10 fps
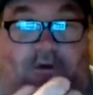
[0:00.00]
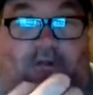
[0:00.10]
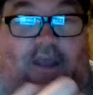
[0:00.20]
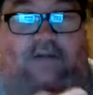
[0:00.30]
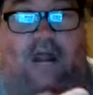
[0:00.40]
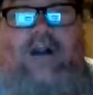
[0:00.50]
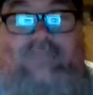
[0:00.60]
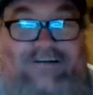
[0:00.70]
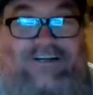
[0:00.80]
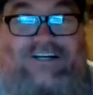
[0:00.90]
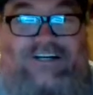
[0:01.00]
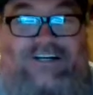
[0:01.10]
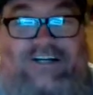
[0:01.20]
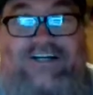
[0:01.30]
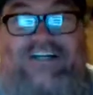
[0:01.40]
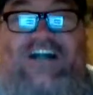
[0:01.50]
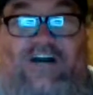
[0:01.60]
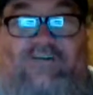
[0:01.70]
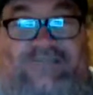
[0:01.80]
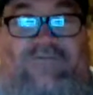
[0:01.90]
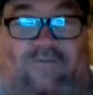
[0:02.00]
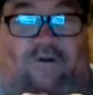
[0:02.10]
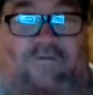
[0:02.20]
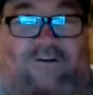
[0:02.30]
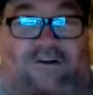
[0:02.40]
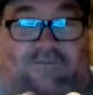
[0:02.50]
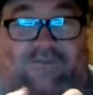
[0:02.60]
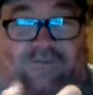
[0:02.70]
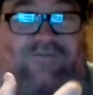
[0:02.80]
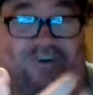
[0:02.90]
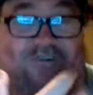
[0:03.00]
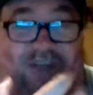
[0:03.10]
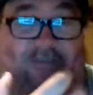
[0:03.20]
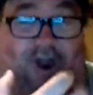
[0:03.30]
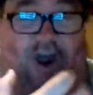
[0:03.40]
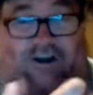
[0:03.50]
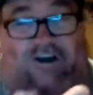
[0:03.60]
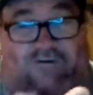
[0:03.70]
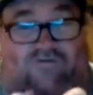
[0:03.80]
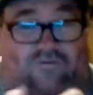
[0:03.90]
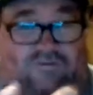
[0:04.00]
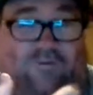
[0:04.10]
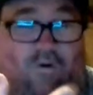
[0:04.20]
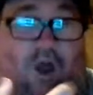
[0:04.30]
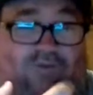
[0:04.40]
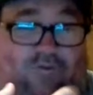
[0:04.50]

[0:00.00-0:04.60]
like. Give me like a rock,